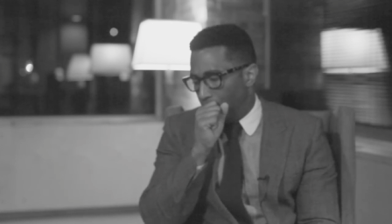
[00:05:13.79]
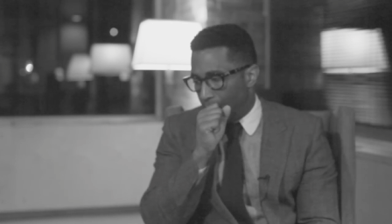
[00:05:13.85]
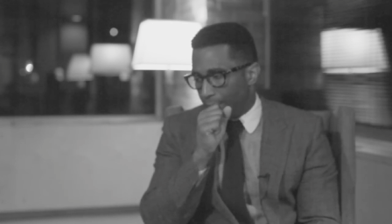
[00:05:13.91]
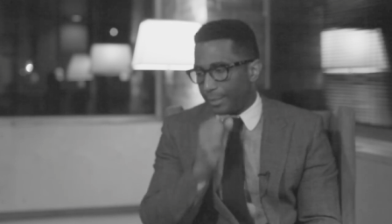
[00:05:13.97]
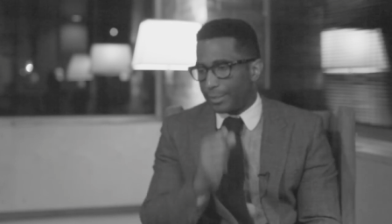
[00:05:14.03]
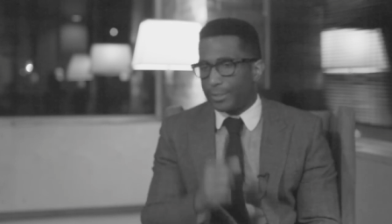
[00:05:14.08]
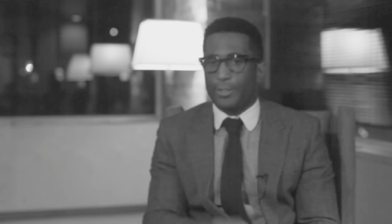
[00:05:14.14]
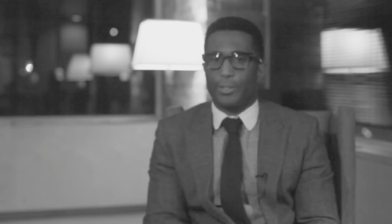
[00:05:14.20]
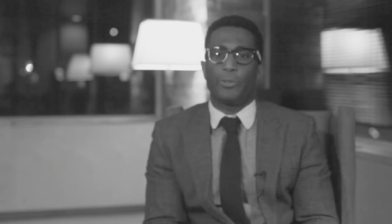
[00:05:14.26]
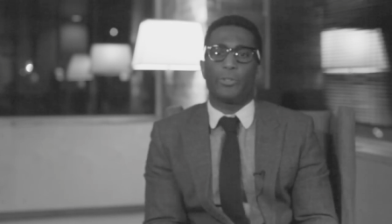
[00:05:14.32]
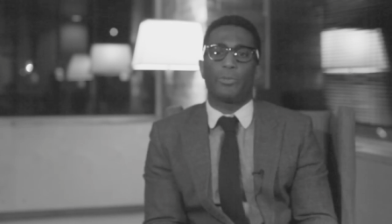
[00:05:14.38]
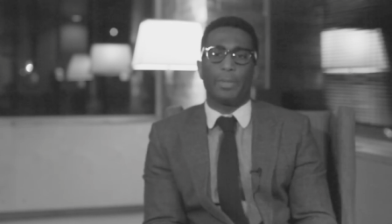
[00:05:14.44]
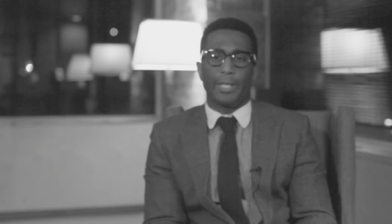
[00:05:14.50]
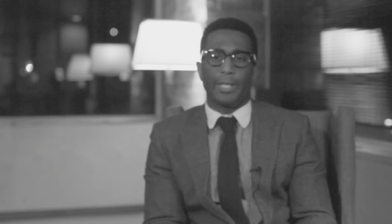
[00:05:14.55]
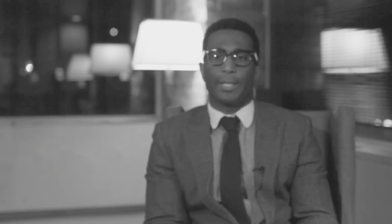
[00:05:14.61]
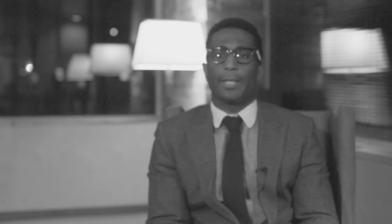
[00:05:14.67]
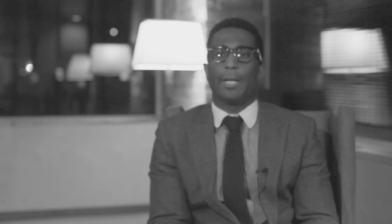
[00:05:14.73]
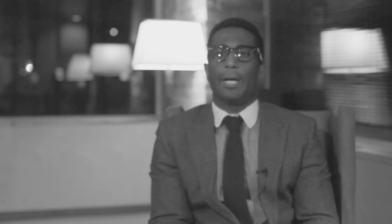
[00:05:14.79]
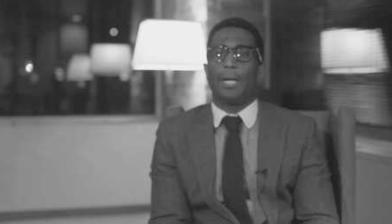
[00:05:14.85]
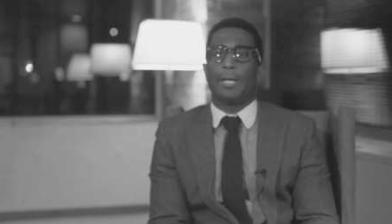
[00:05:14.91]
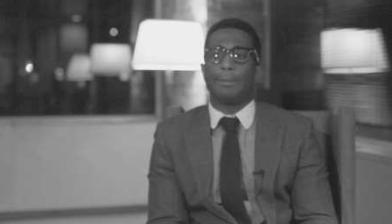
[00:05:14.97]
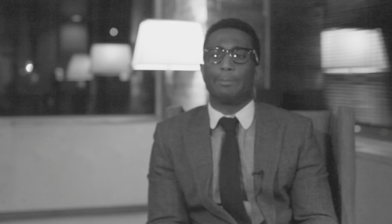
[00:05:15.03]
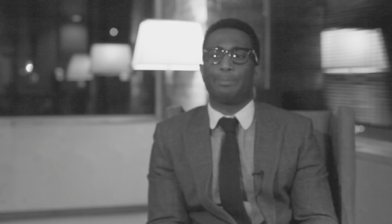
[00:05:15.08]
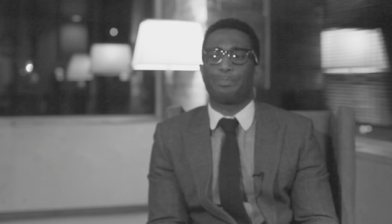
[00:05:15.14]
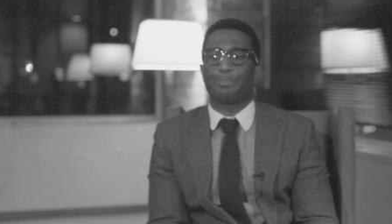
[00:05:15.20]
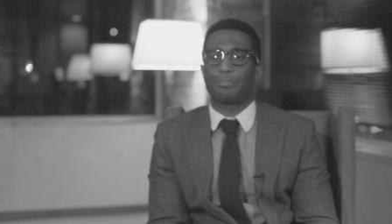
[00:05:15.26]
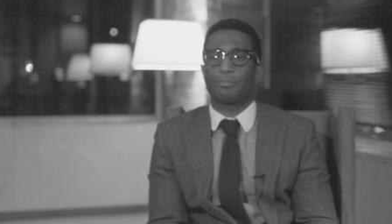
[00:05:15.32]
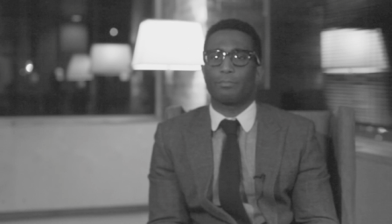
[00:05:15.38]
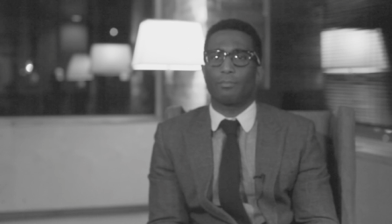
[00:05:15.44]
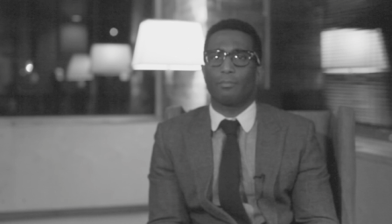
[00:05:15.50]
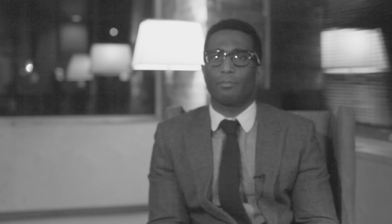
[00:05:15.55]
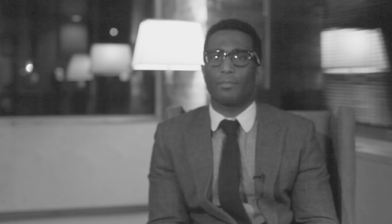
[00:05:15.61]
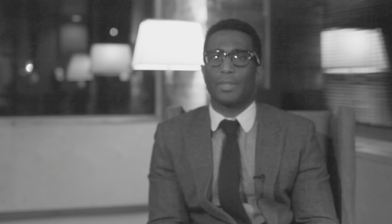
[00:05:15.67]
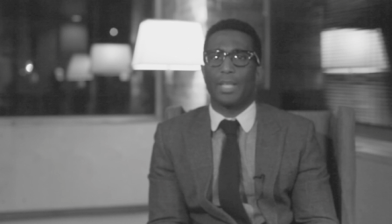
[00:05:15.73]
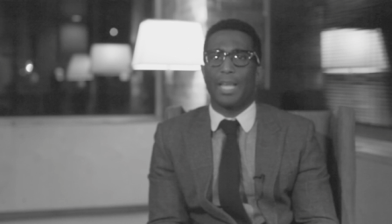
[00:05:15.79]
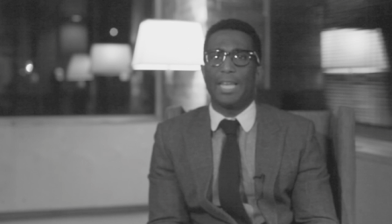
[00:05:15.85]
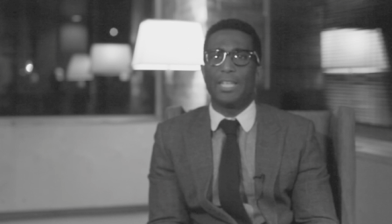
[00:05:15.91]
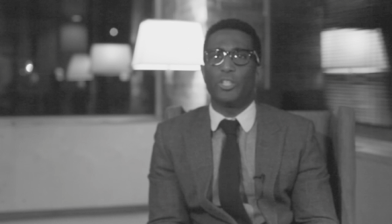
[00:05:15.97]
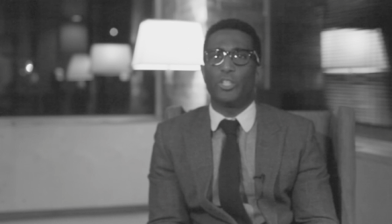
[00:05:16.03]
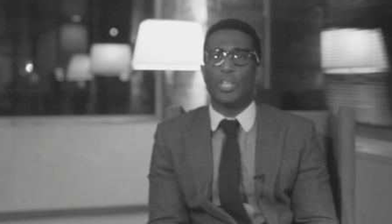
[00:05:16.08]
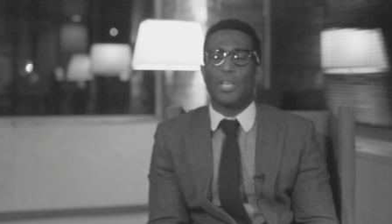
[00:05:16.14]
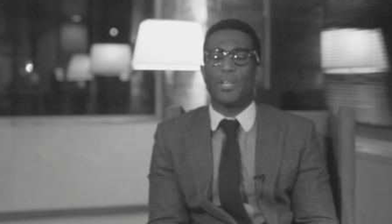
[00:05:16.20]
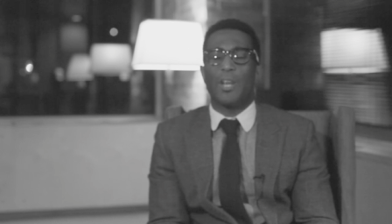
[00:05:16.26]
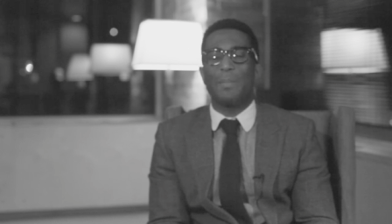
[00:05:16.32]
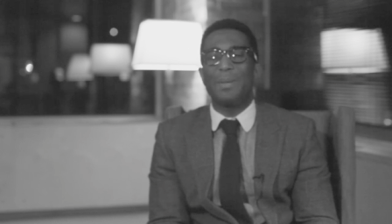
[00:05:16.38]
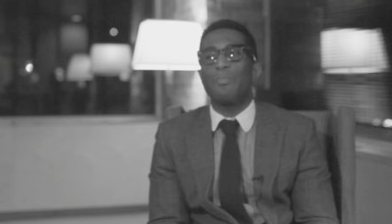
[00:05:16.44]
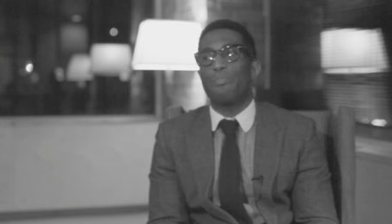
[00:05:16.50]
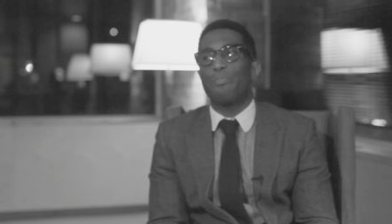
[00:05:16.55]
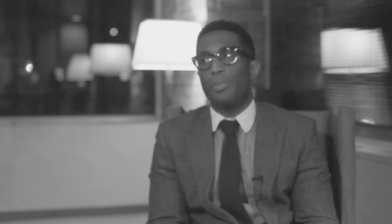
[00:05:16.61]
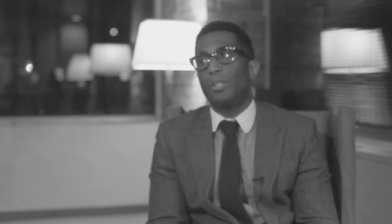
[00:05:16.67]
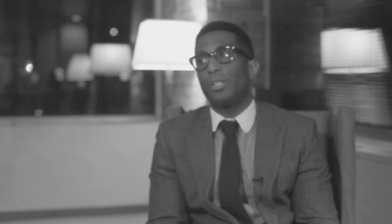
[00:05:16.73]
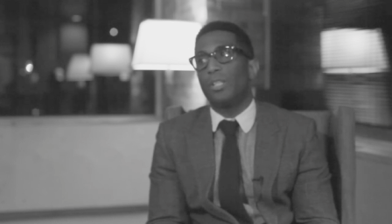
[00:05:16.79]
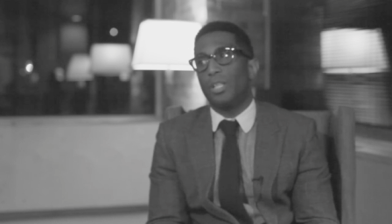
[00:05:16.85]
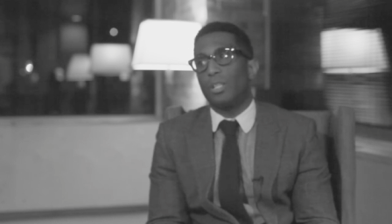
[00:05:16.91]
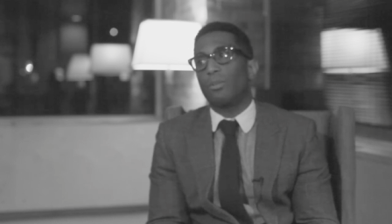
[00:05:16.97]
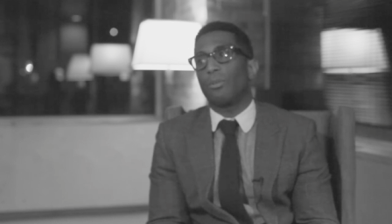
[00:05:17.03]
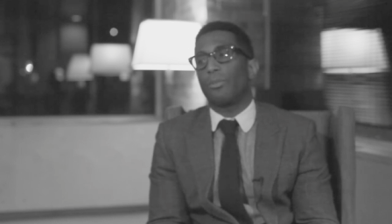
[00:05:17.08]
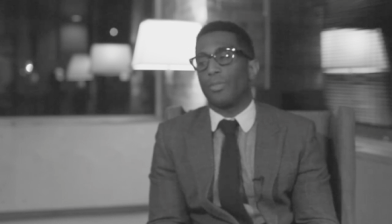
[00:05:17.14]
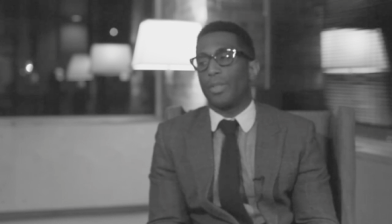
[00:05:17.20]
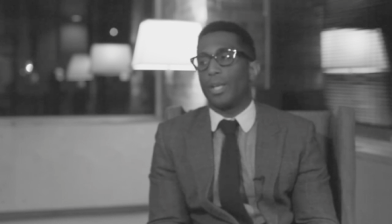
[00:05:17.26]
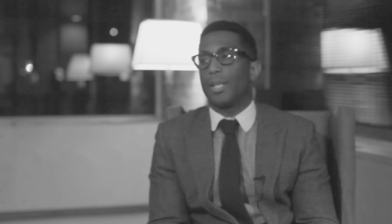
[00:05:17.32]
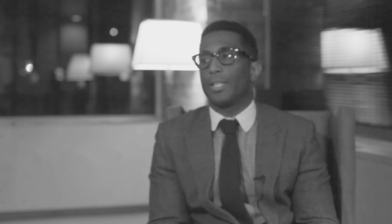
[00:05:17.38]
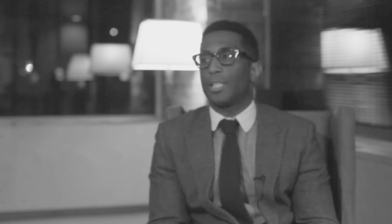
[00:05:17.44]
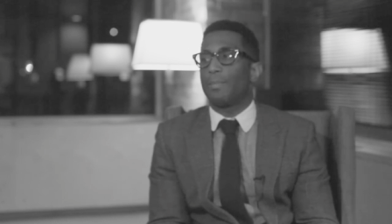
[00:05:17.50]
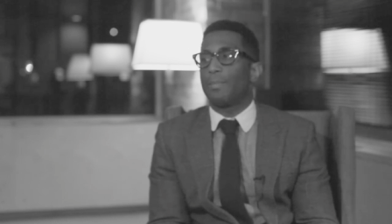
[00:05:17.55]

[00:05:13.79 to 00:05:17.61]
excuse me, and gender, I mean, political things.